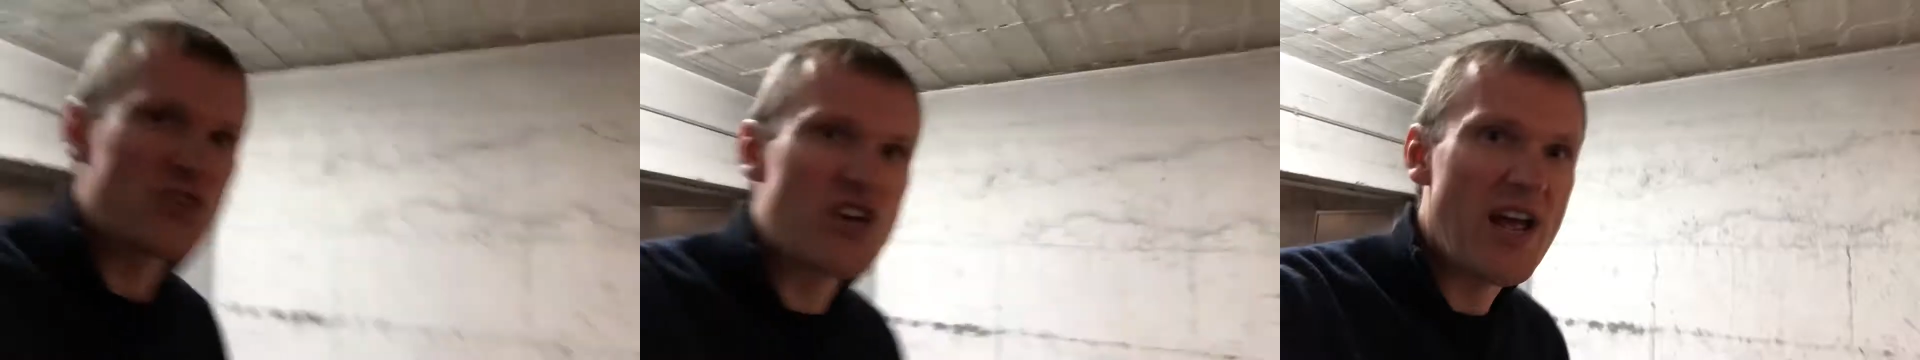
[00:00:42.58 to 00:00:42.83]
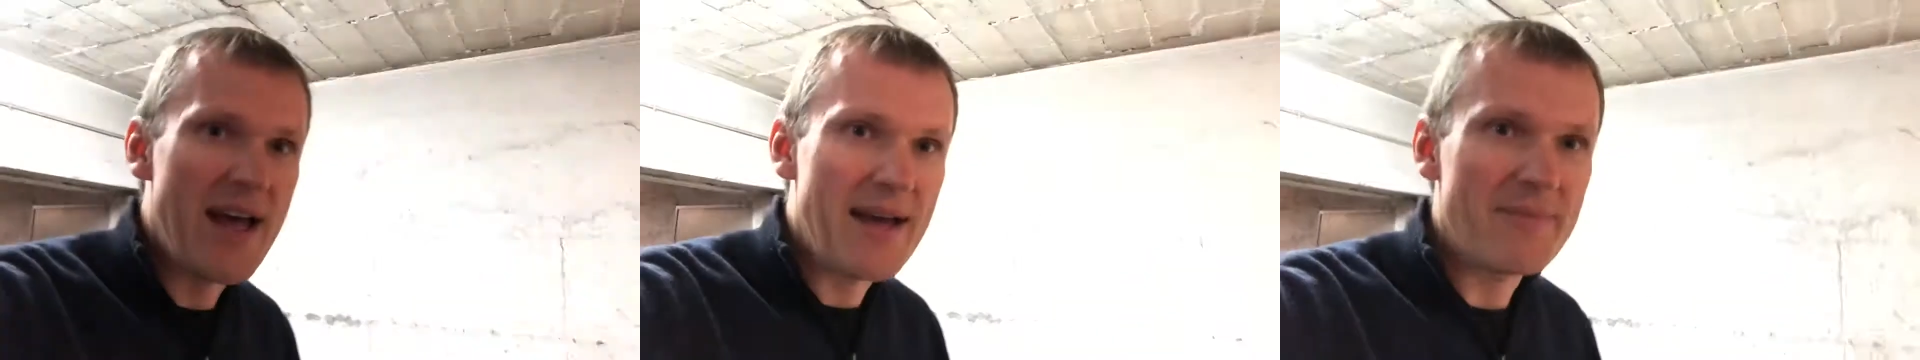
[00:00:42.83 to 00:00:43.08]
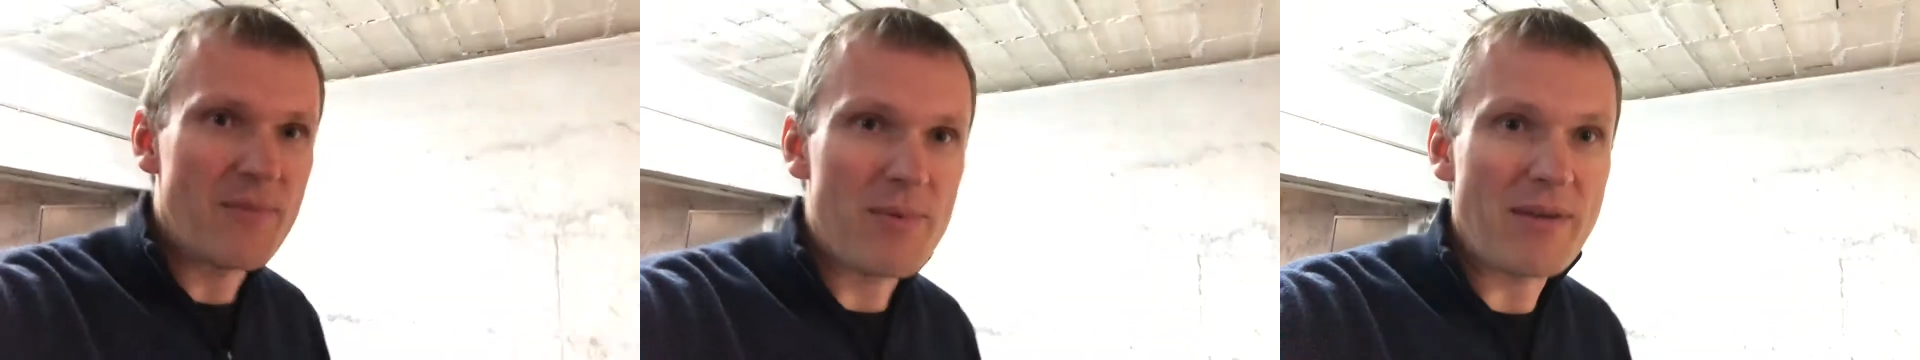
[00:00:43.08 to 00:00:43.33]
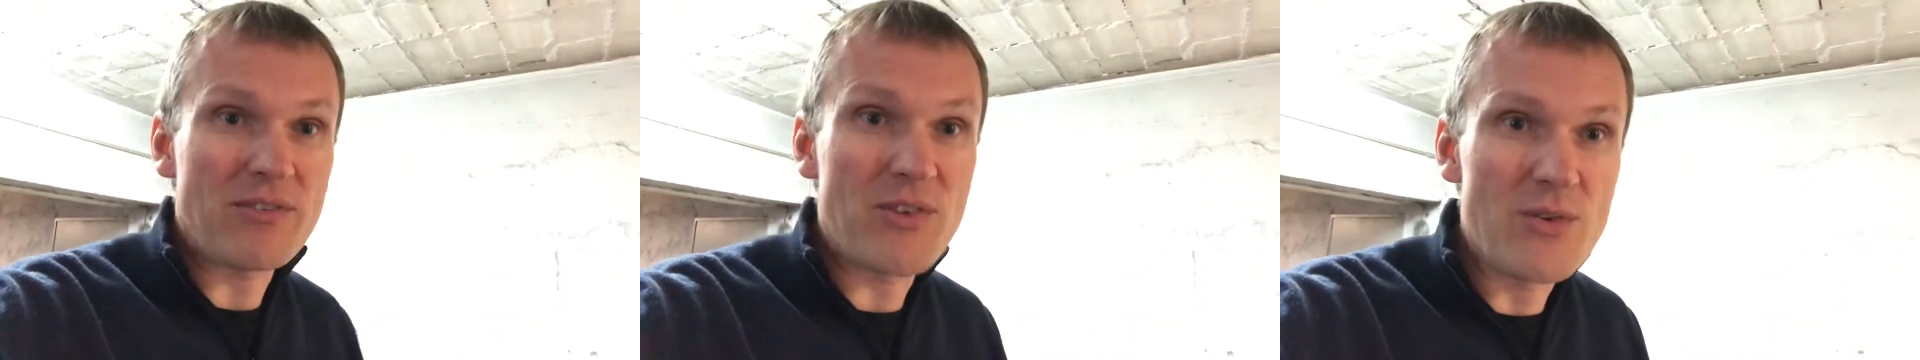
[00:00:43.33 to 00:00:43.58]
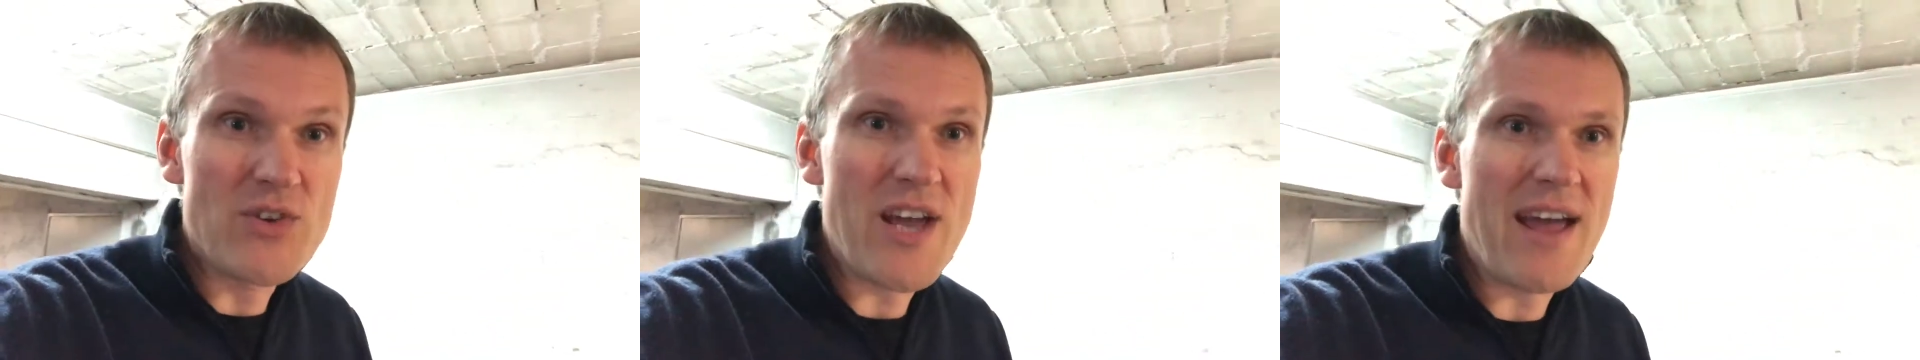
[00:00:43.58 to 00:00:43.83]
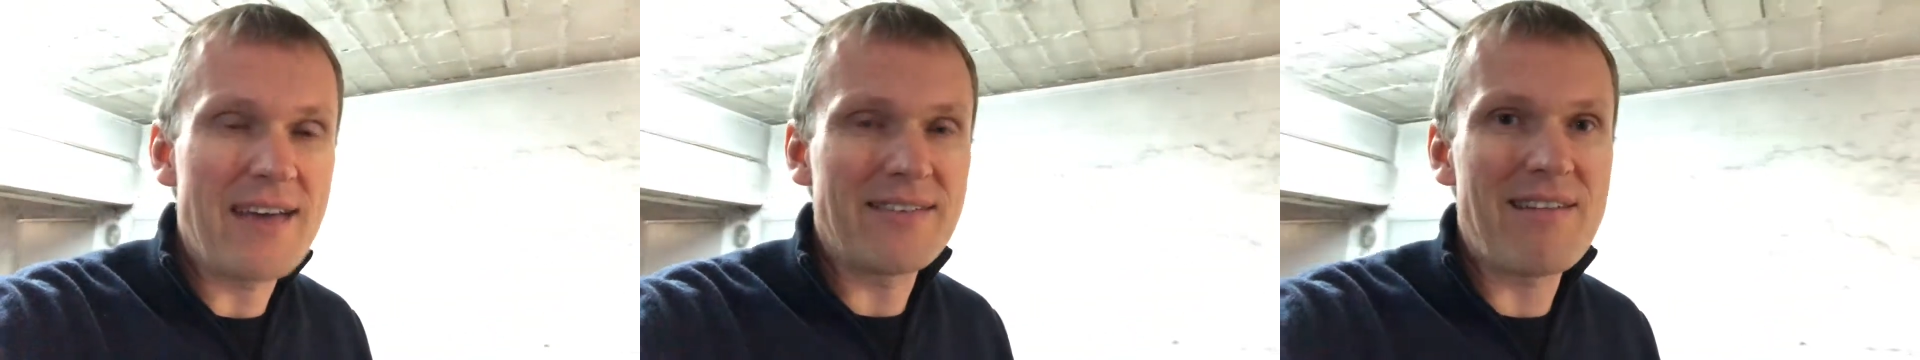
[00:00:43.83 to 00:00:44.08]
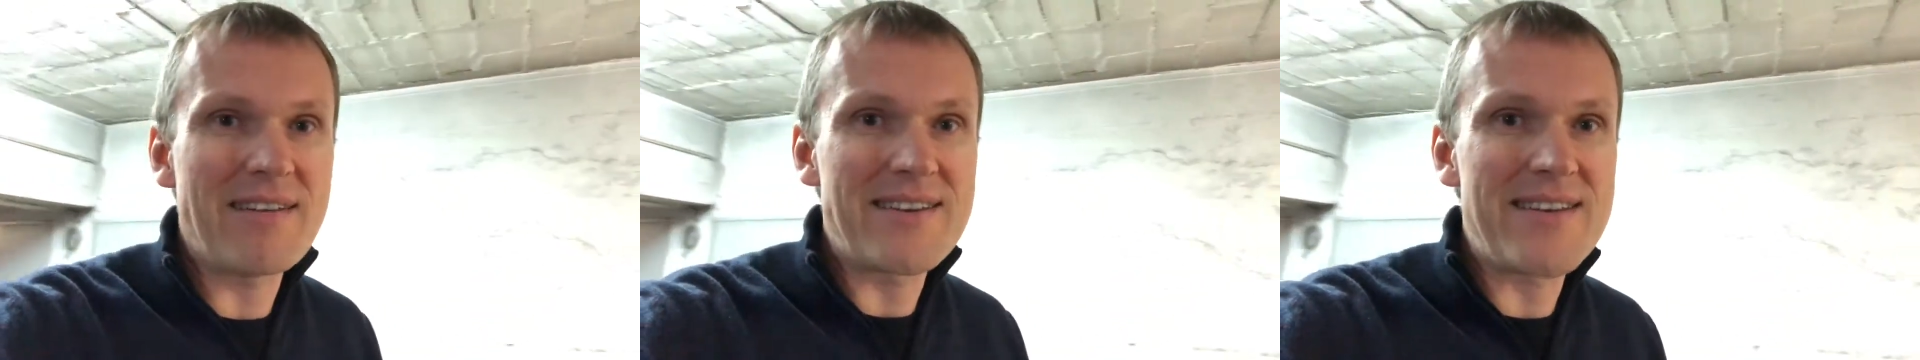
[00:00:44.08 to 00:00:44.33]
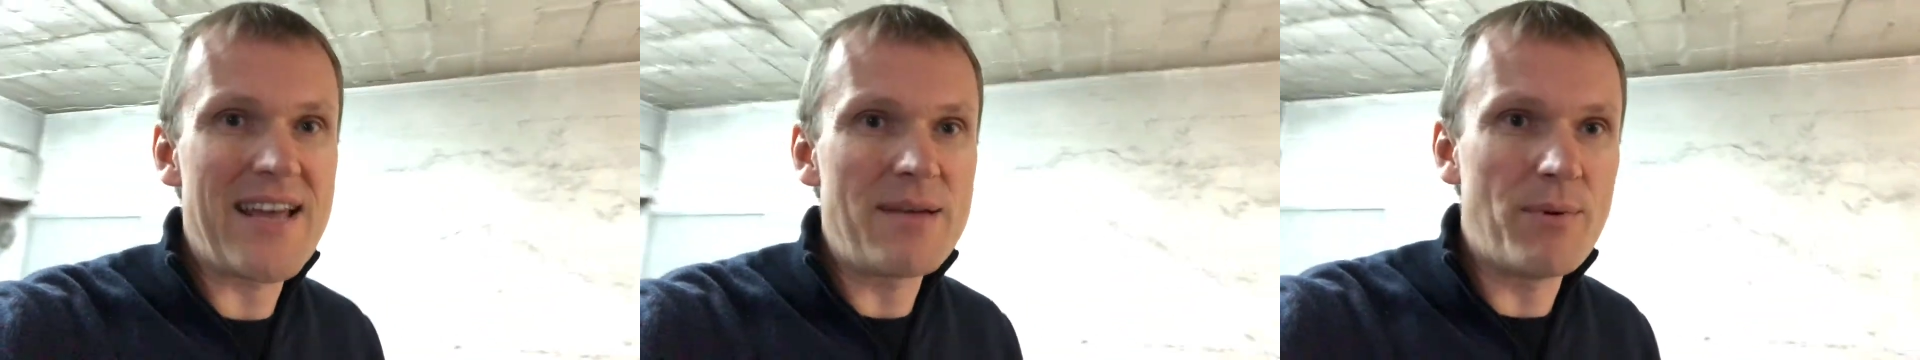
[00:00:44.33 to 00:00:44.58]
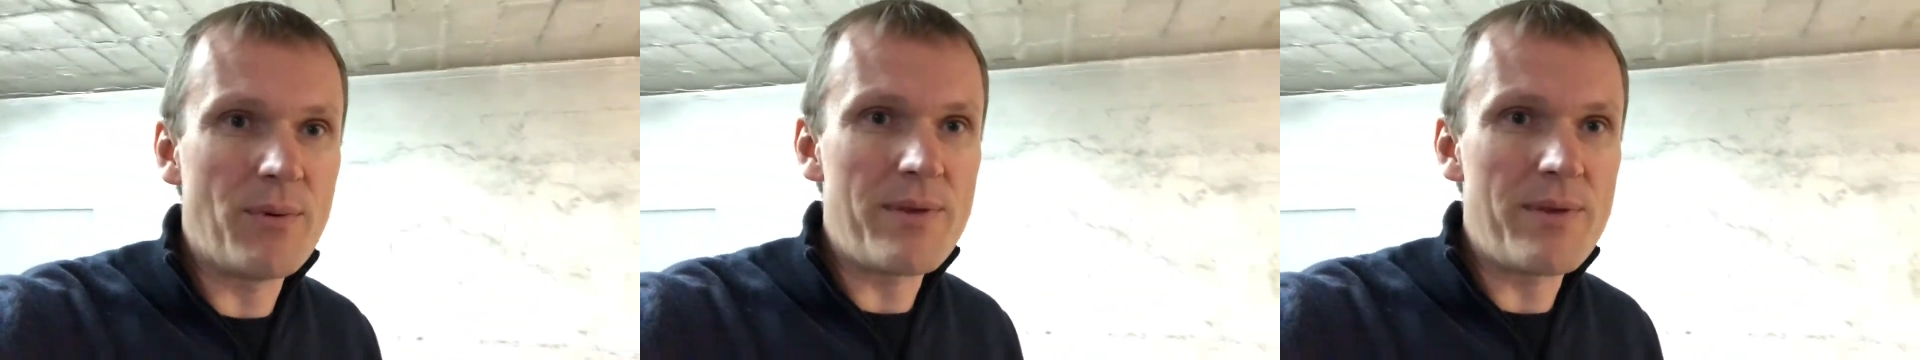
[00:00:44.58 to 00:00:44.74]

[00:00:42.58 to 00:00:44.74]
chair, or perhaps two chairs around a table